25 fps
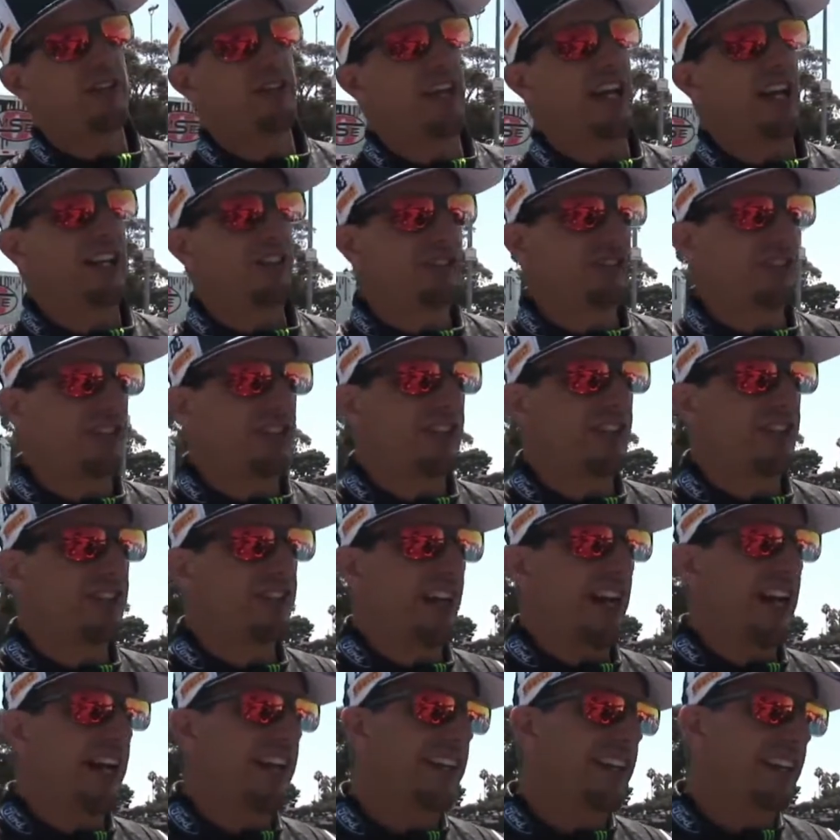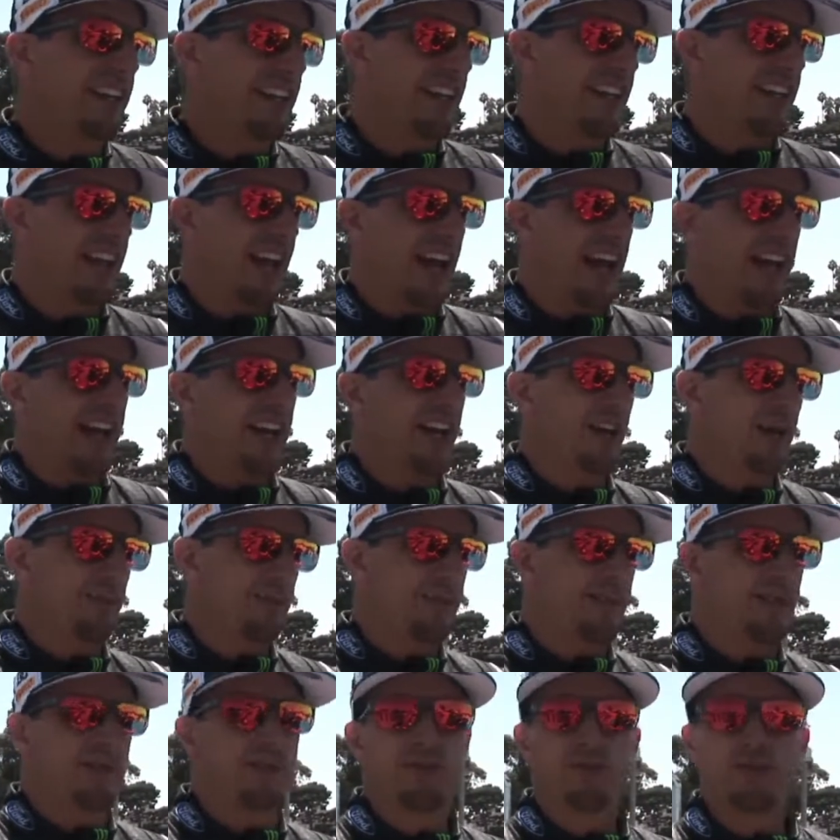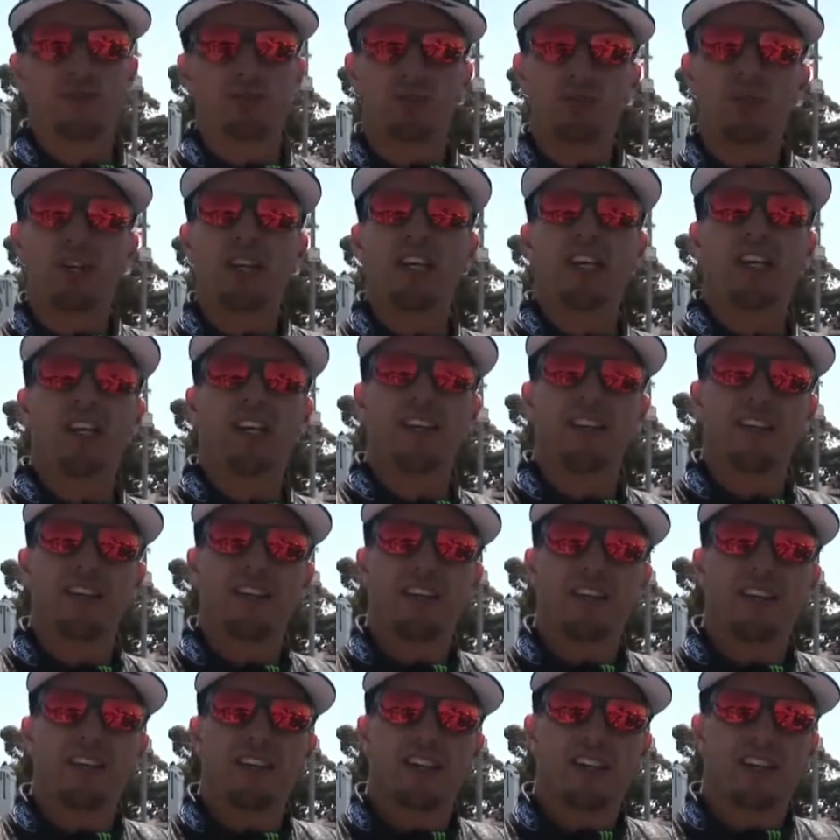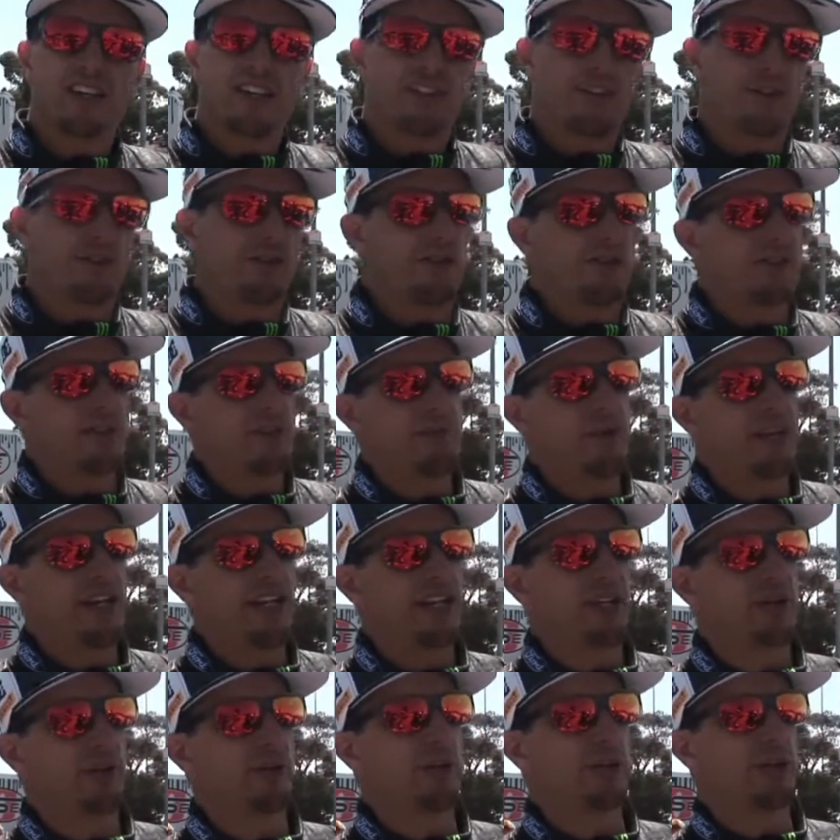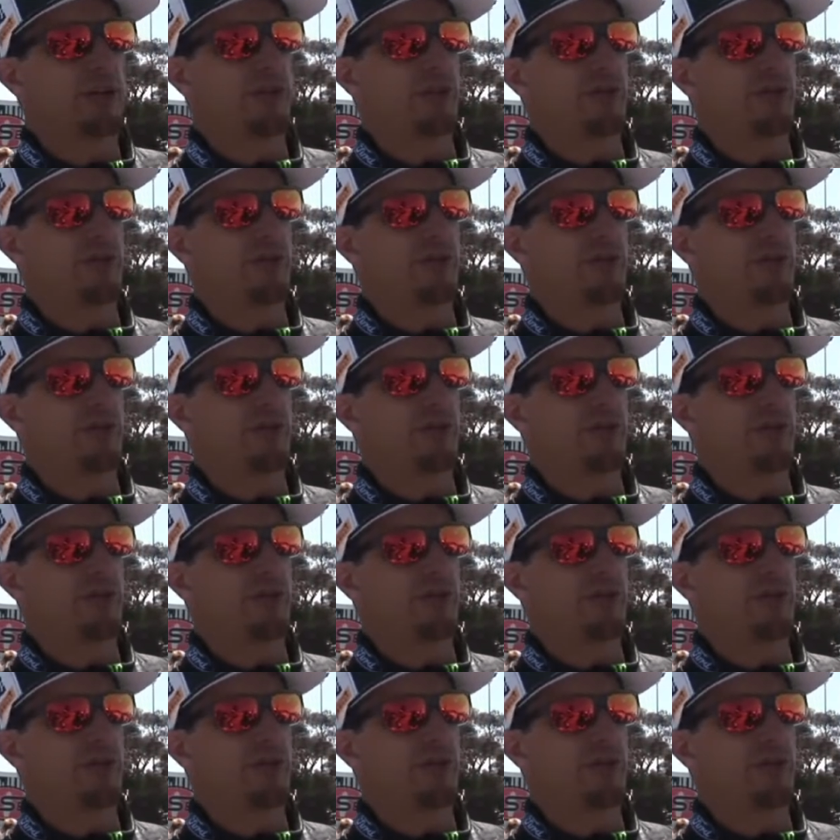Actually designed it, and then I helped him tweak it to make it work.